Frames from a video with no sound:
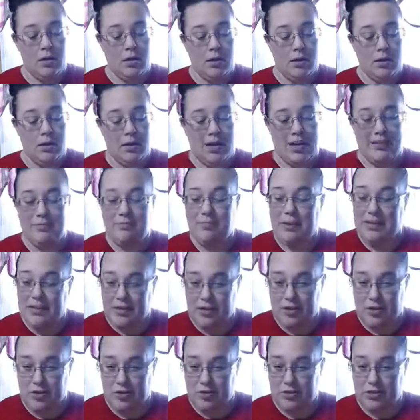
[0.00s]
I've been
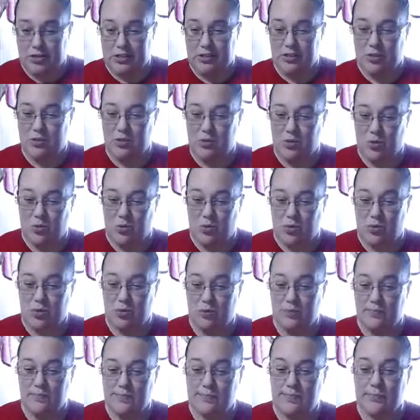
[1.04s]
in nursing
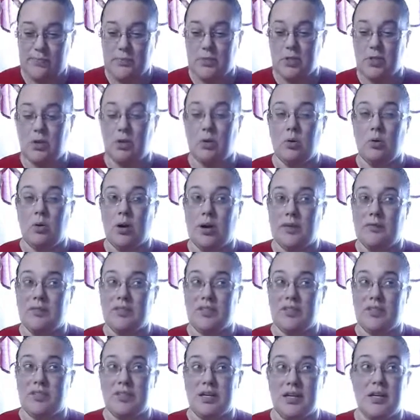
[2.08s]
school, so I've
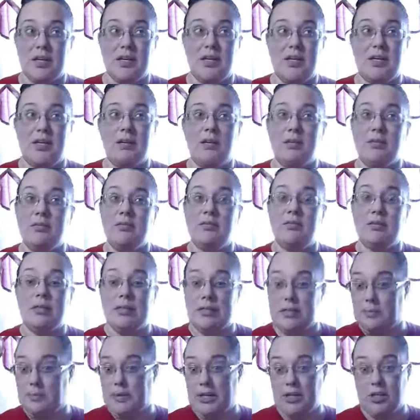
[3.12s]
studied the
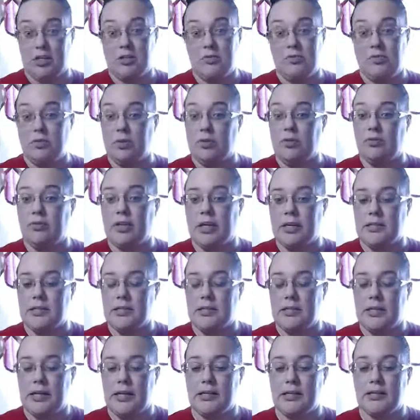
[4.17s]
Spanish flu of
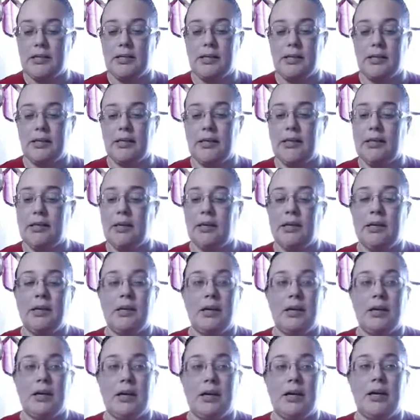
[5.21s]
1918.
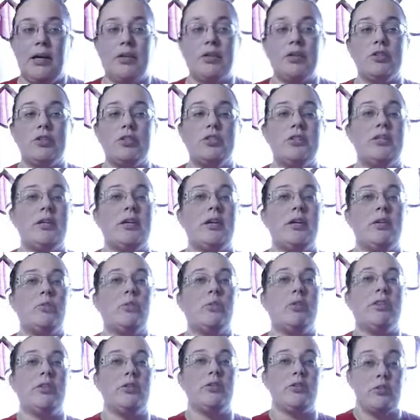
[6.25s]
I understand
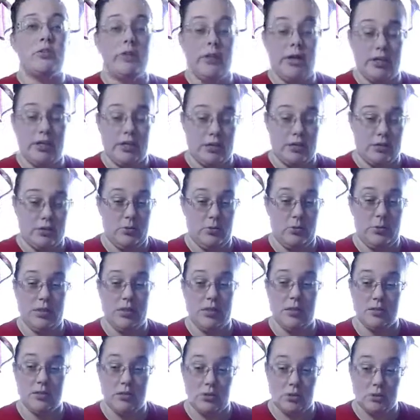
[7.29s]
what they're trying to do with the
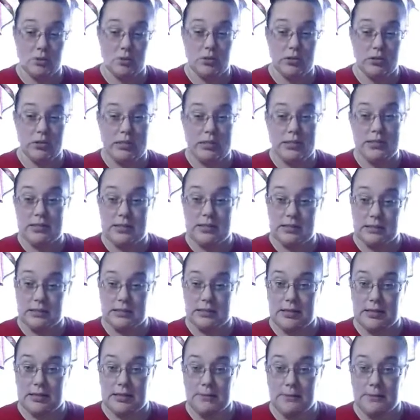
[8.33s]
social distancing.